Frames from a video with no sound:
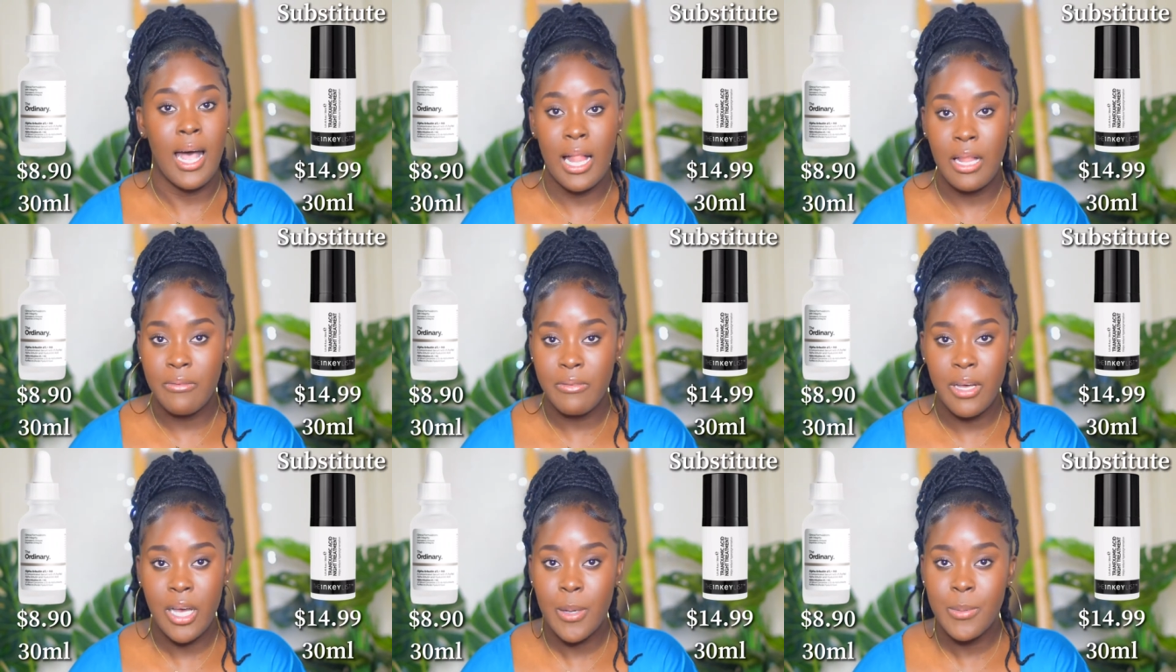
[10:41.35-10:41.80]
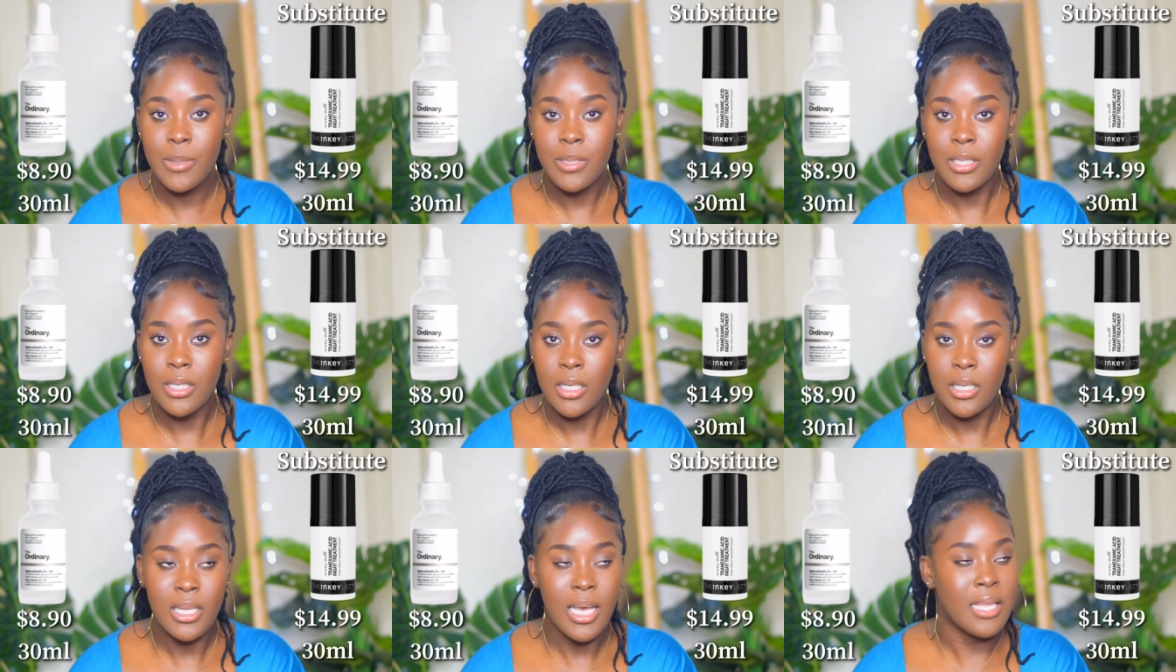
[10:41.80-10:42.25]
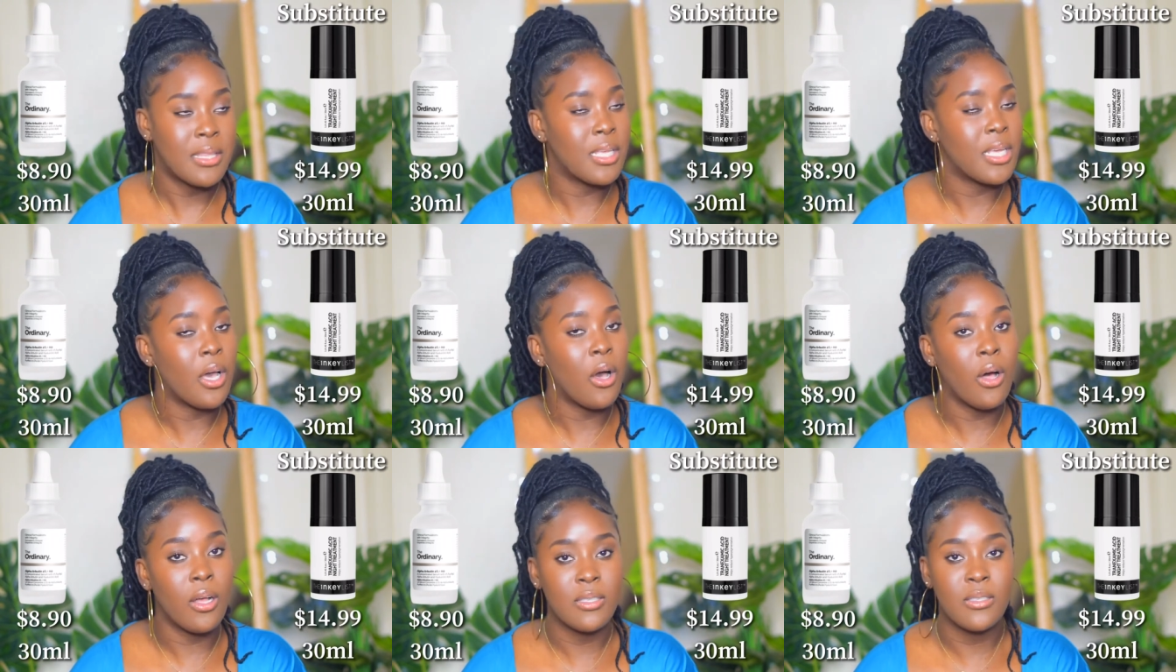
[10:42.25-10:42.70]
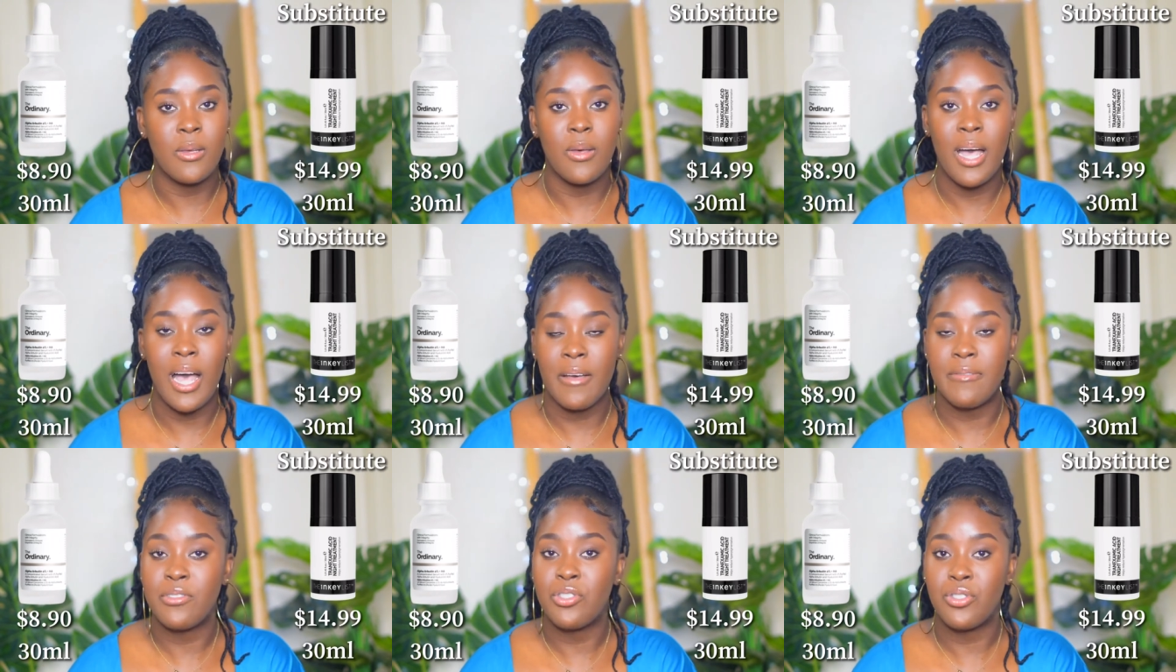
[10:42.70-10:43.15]
alpha arbutin and they
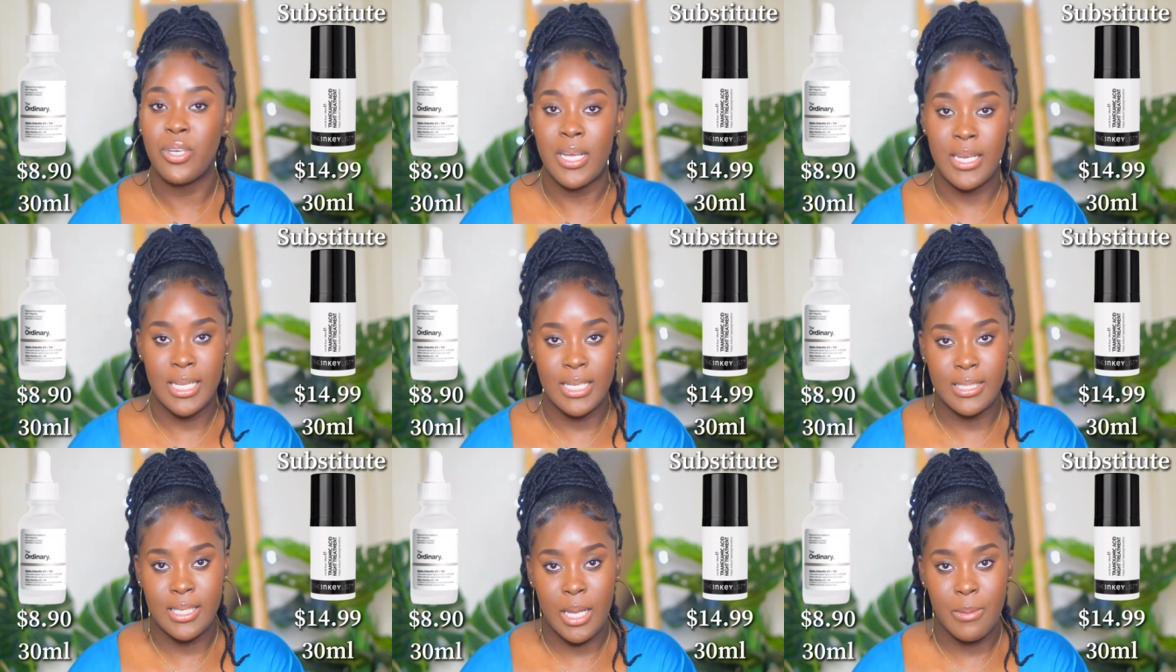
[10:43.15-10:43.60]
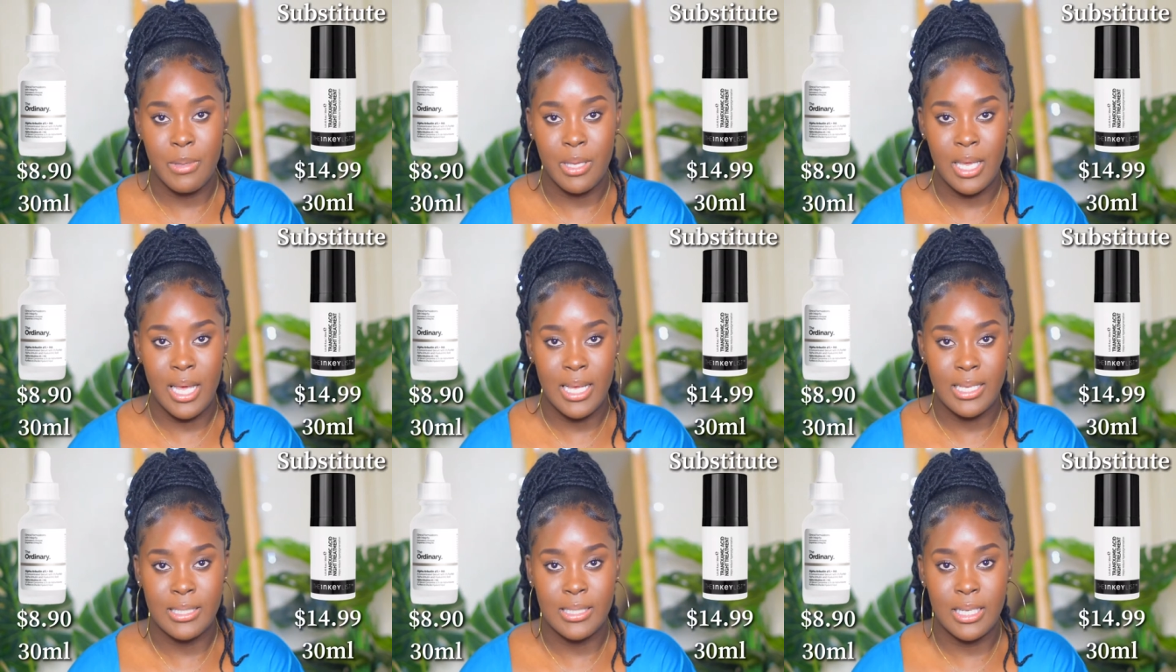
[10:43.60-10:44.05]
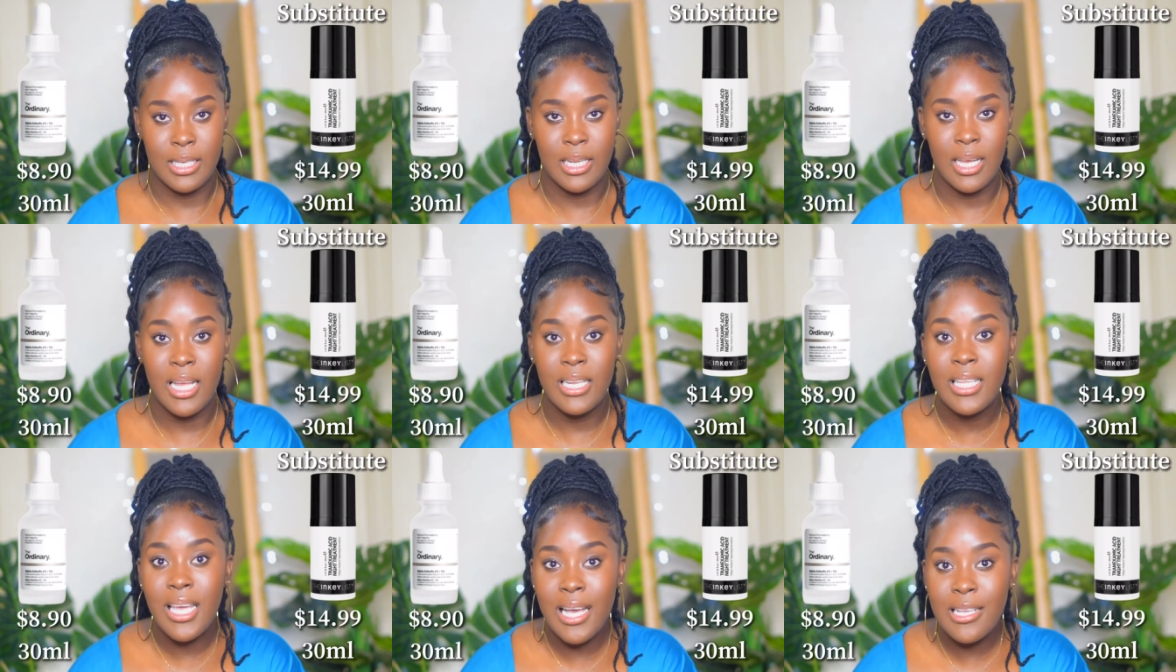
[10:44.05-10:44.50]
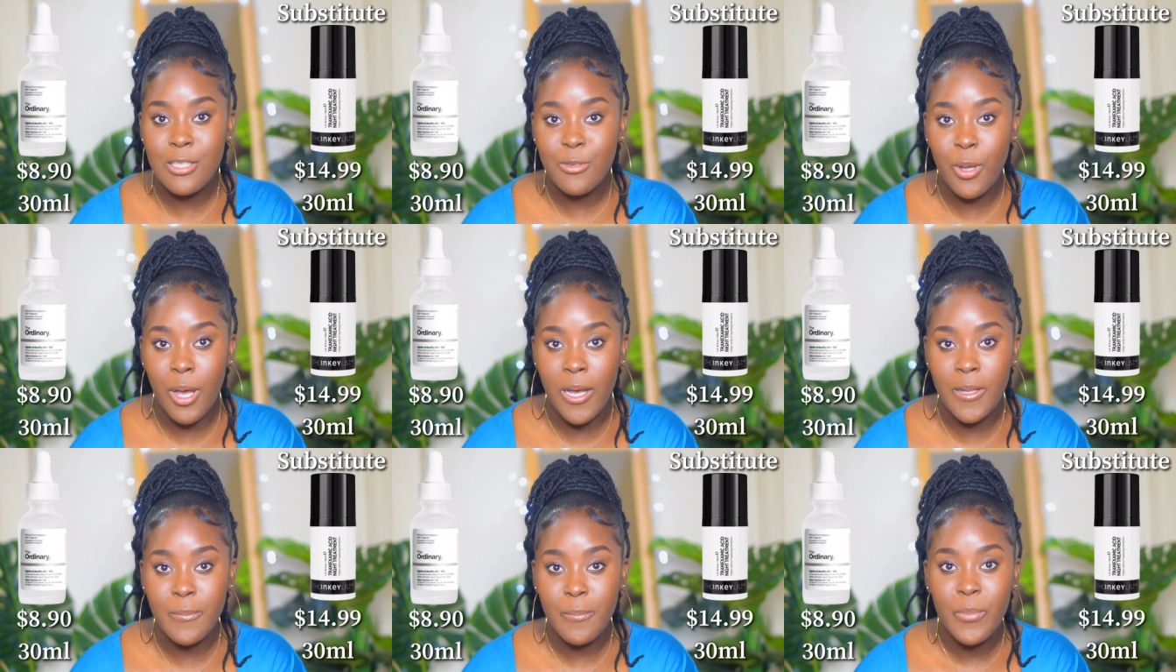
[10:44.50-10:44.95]
also have tranexamic acid and
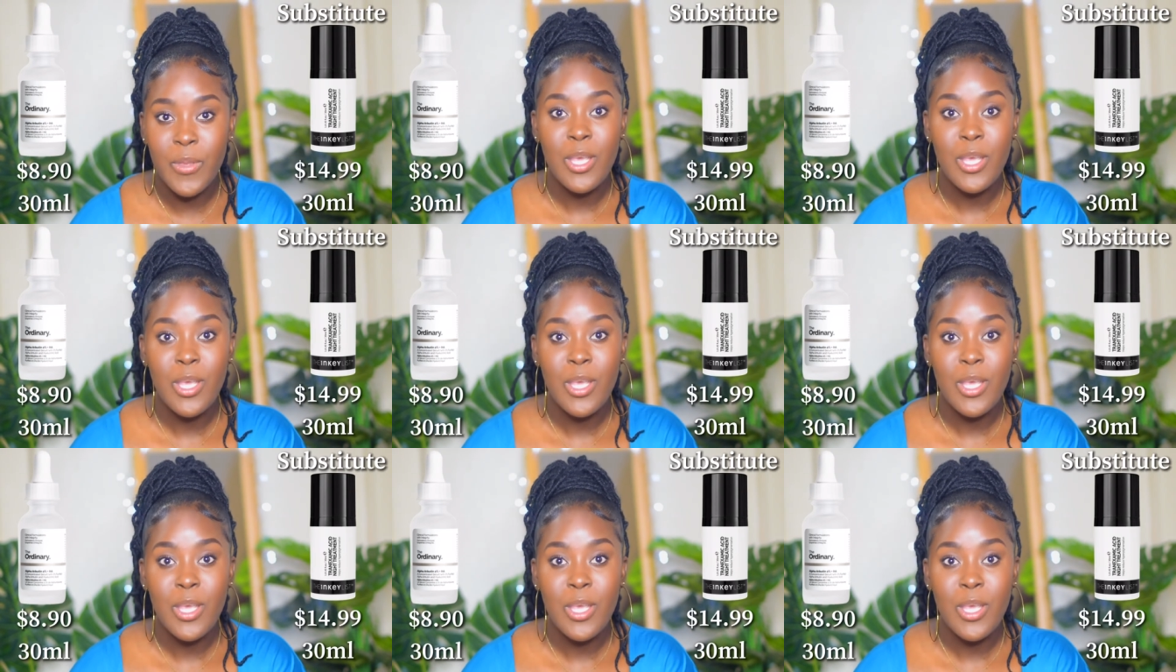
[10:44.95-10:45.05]
guess what